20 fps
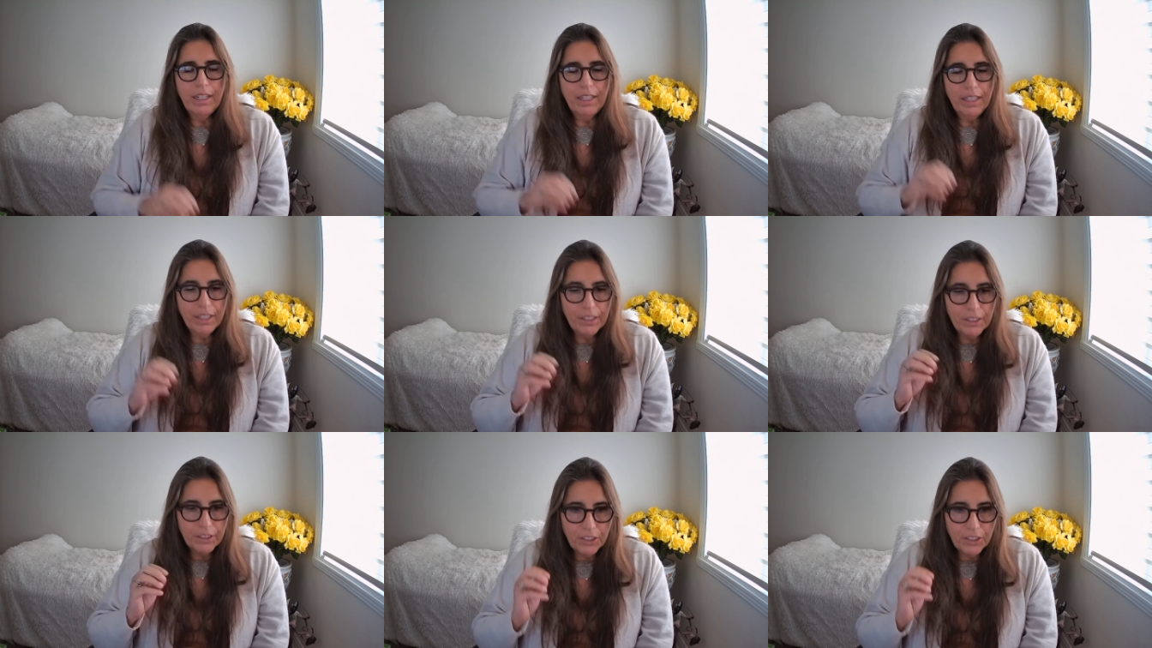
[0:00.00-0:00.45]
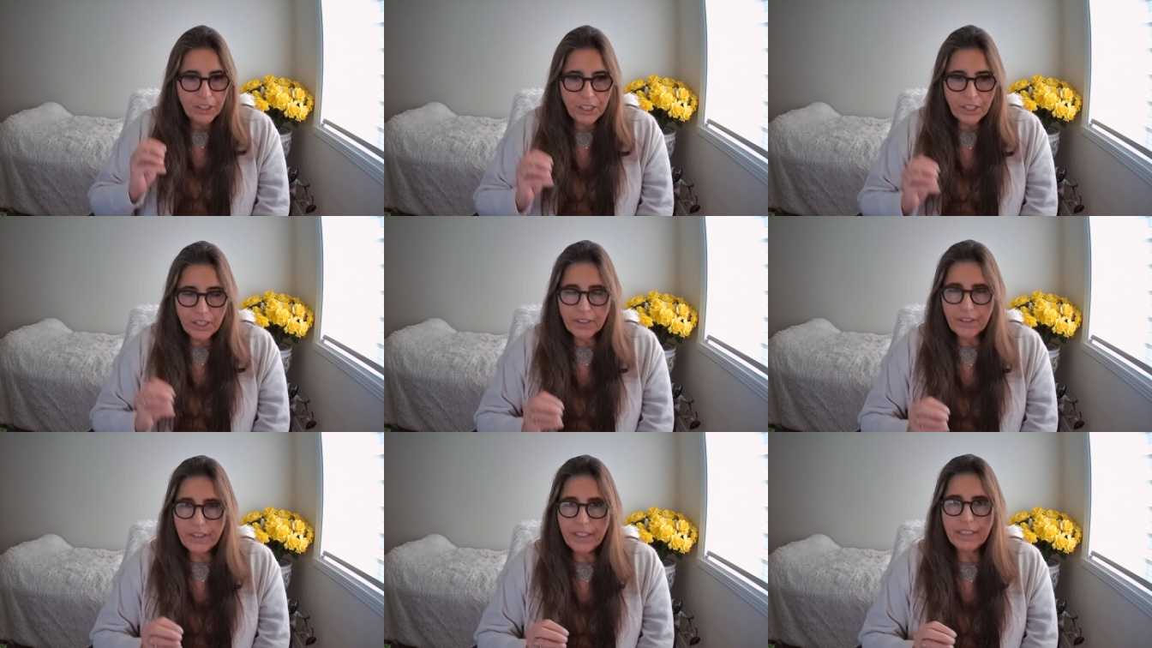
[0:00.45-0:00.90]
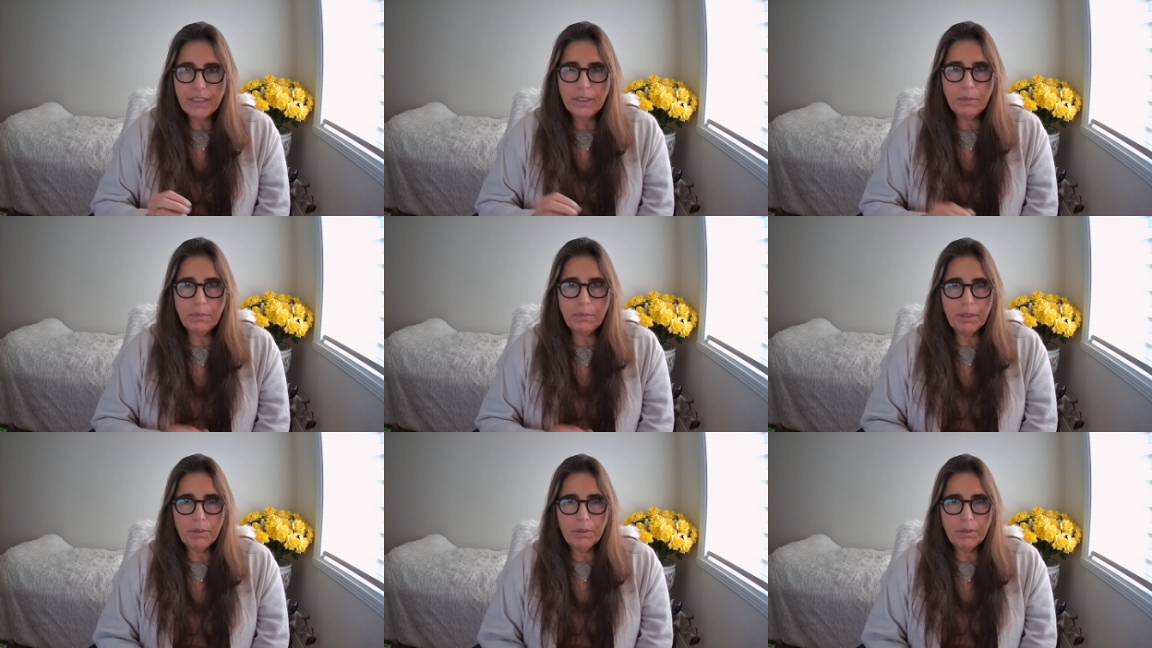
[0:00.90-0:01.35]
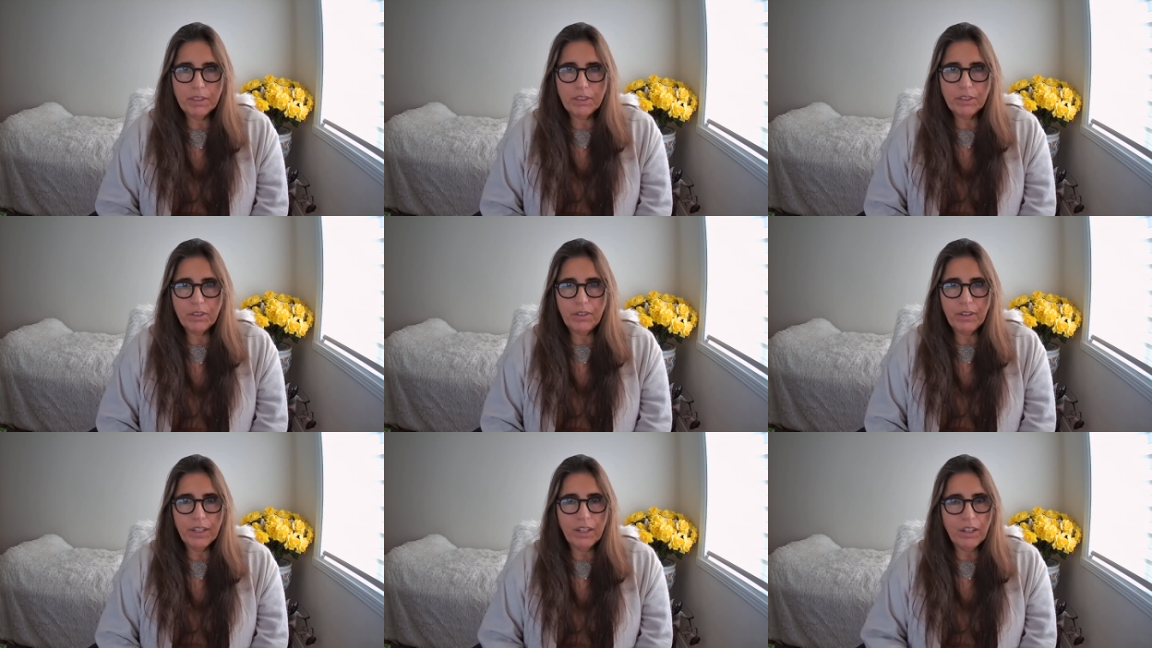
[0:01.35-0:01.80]
You're curious about what's
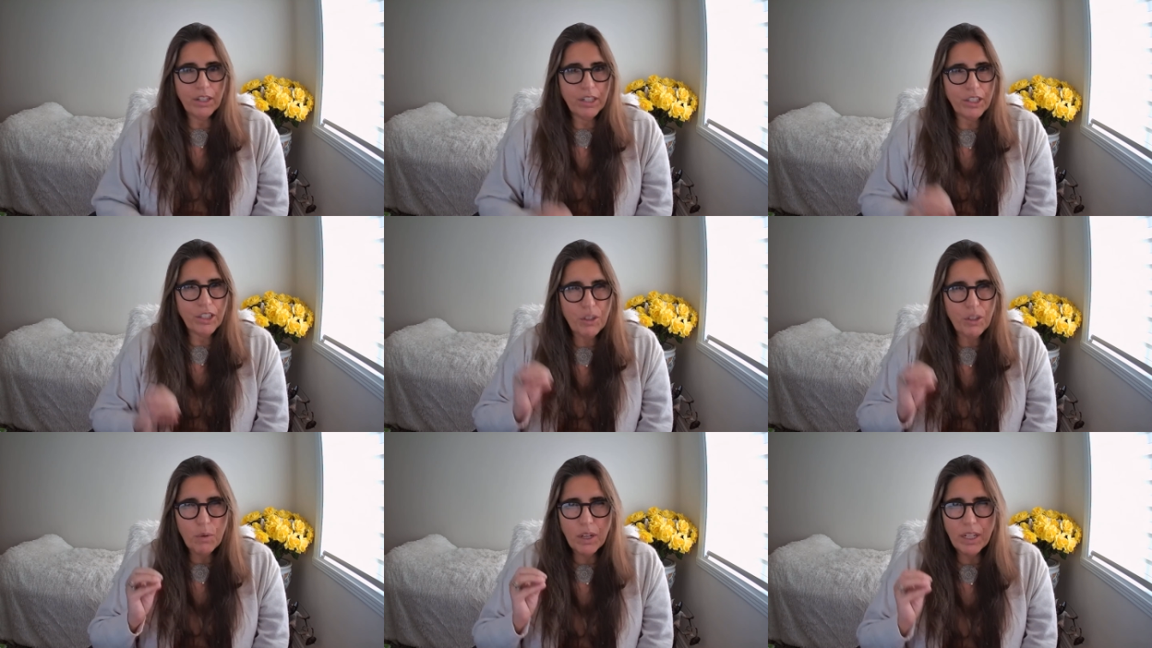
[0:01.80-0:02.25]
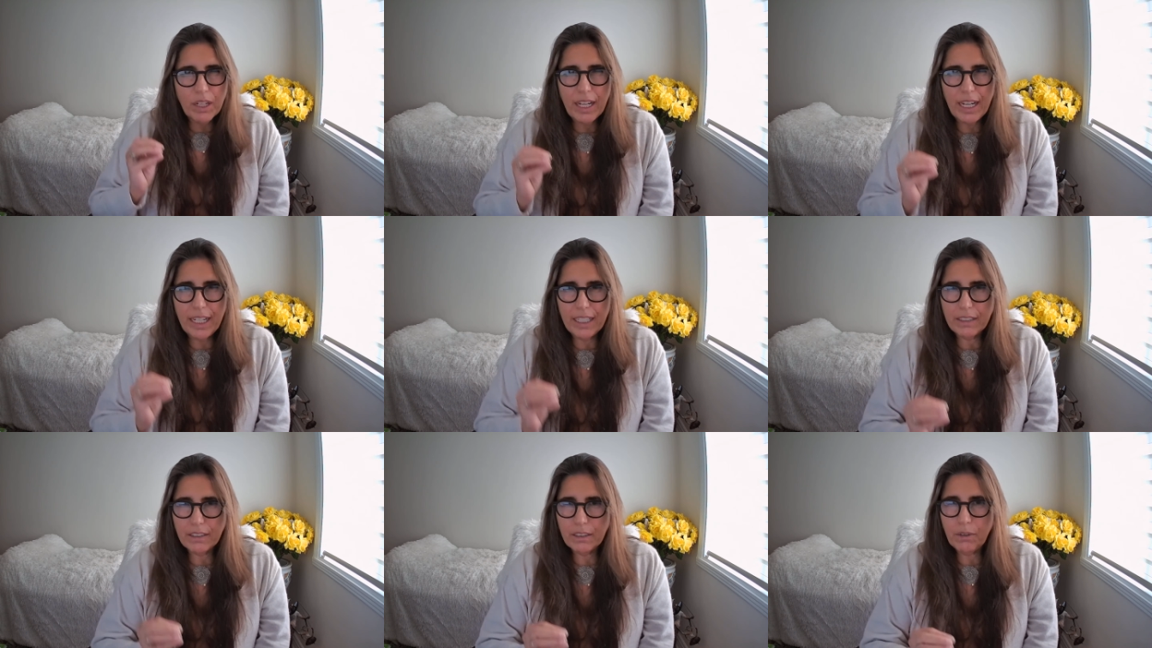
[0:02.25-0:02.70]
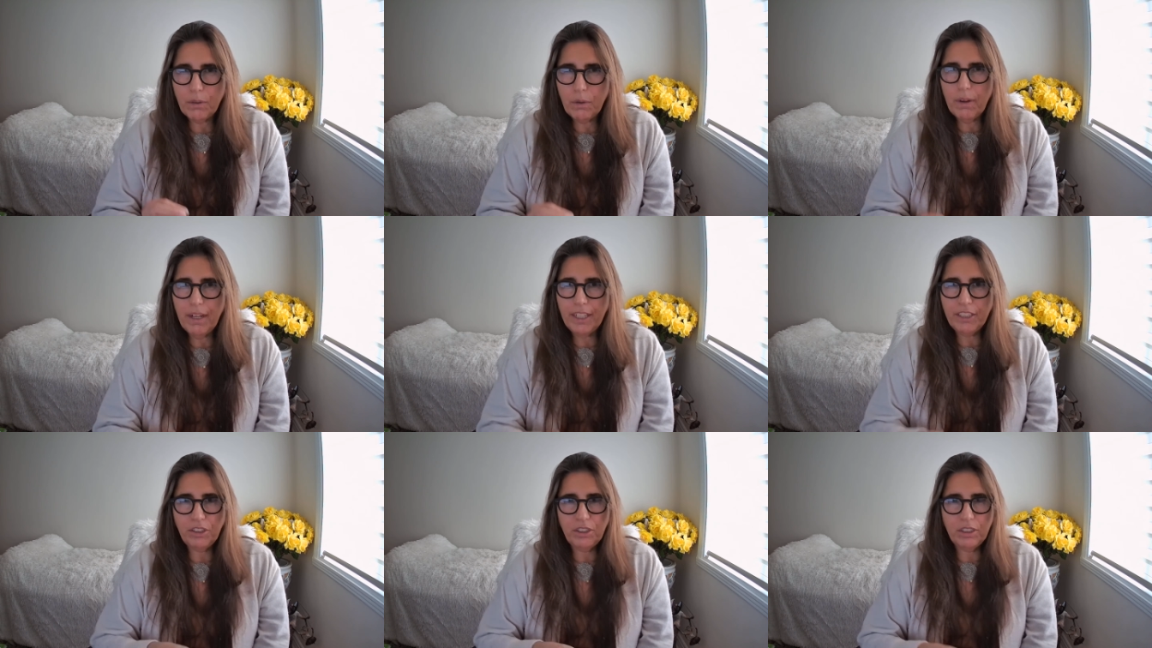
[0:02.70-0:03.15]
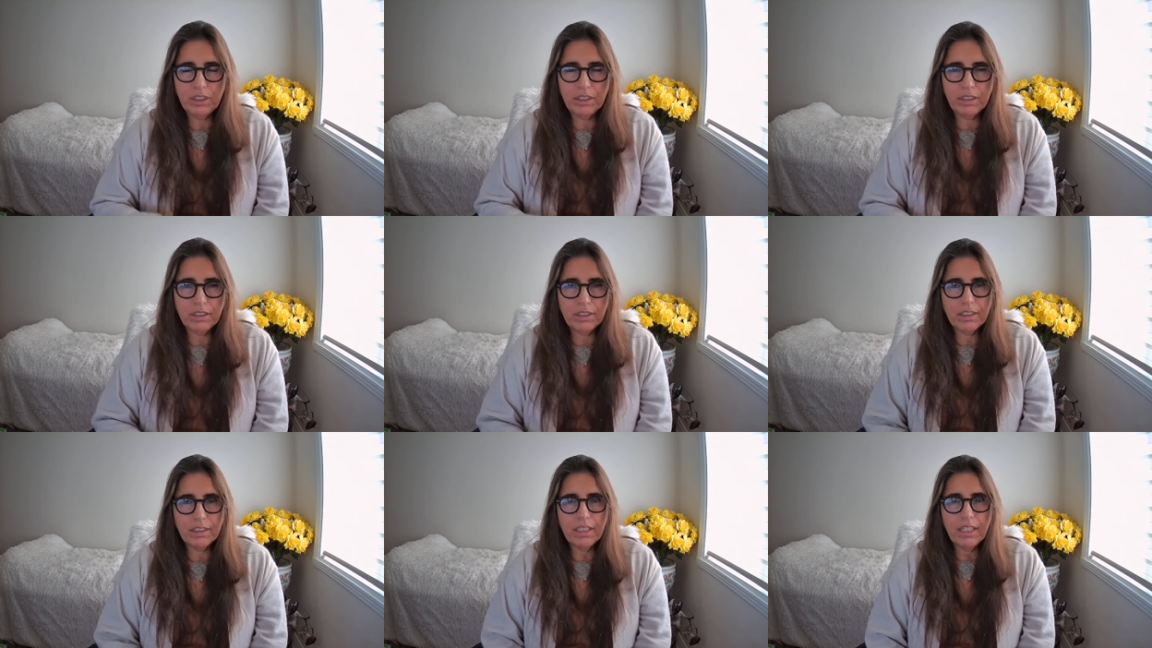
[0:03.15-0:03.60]
going on and you want to ask questions